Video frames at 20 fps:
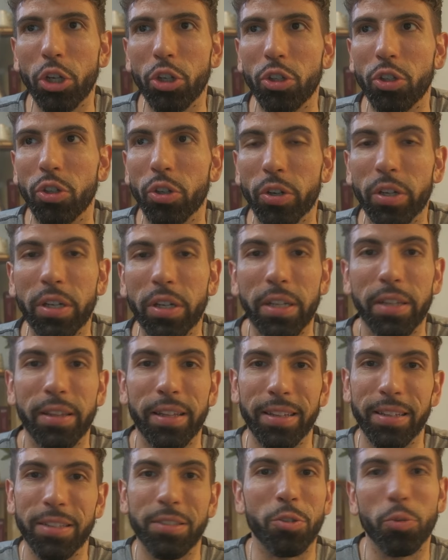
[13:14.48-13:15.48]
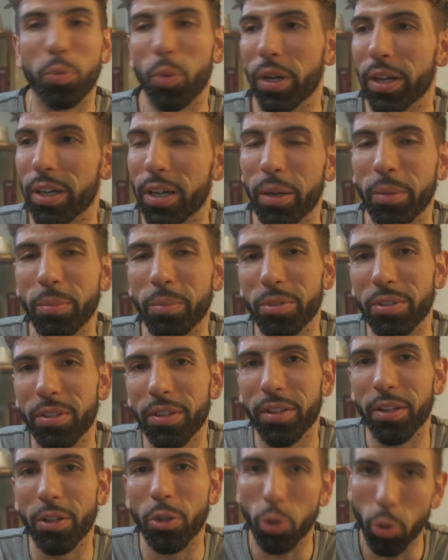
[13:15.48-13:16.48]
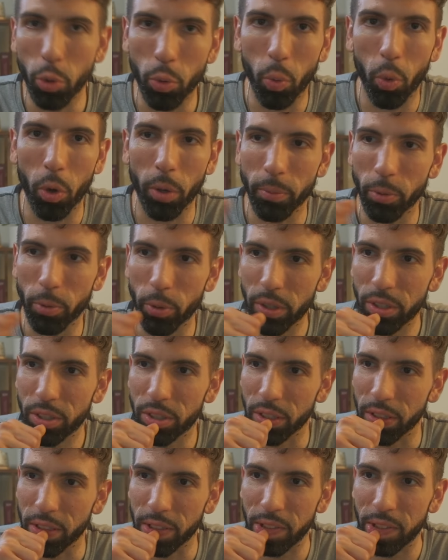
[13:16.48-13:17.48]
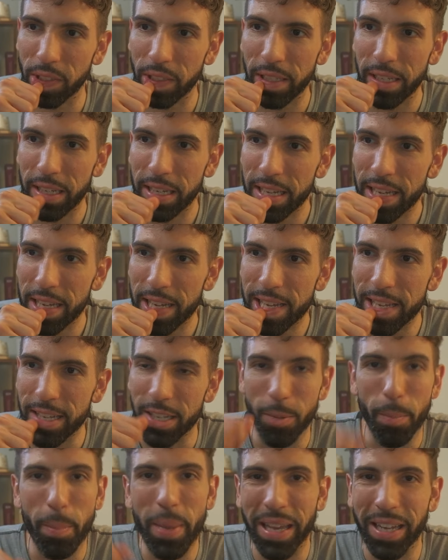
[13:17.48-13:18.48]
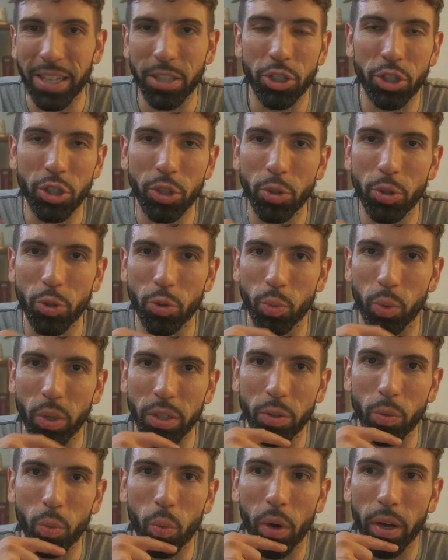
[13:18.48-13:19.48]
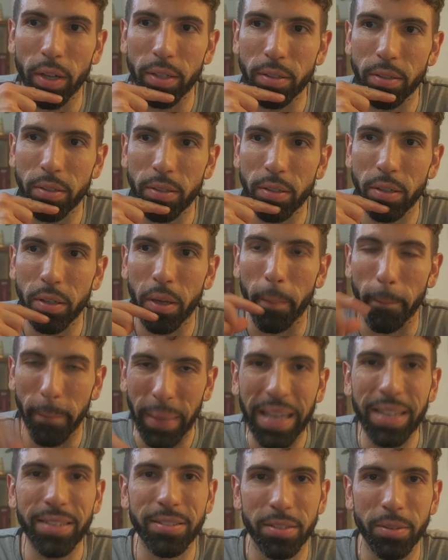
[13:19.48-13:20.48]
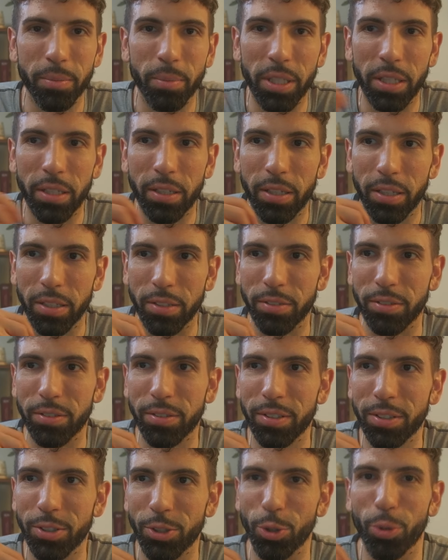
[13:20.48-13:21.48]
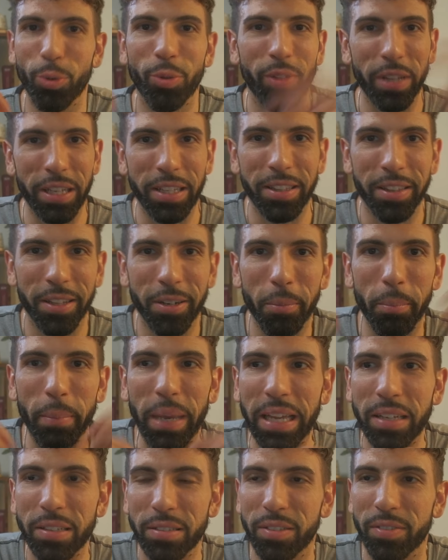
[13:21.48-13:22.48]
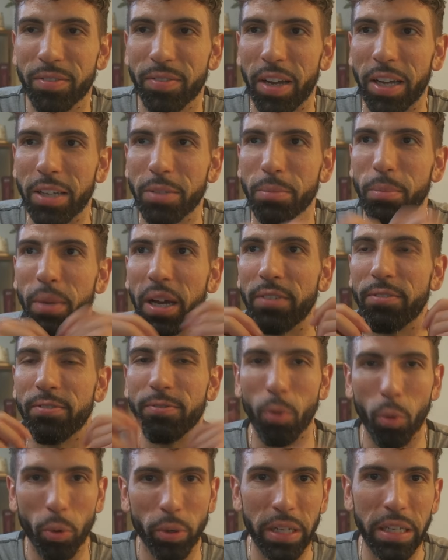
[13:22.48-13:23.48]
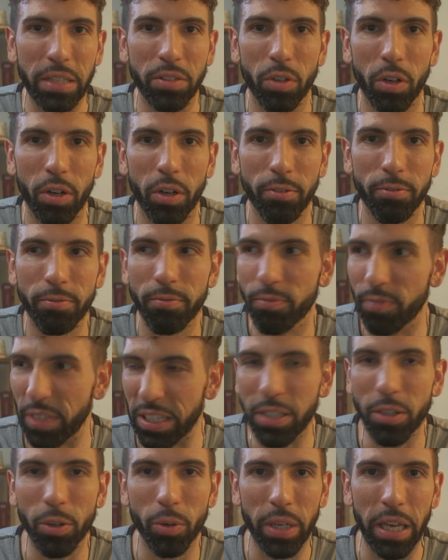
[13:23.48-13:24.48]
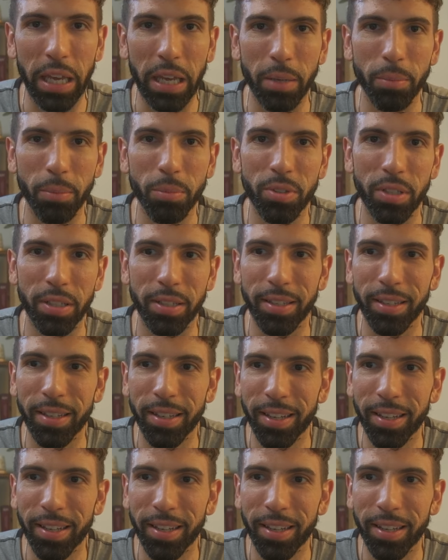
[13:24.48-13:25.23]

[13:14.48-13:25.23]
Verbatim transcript: you're going to then, this is where it comes to the lukewarm Christians, you pick and choose what you want a man to be because you think that a man is defined by four days off video games and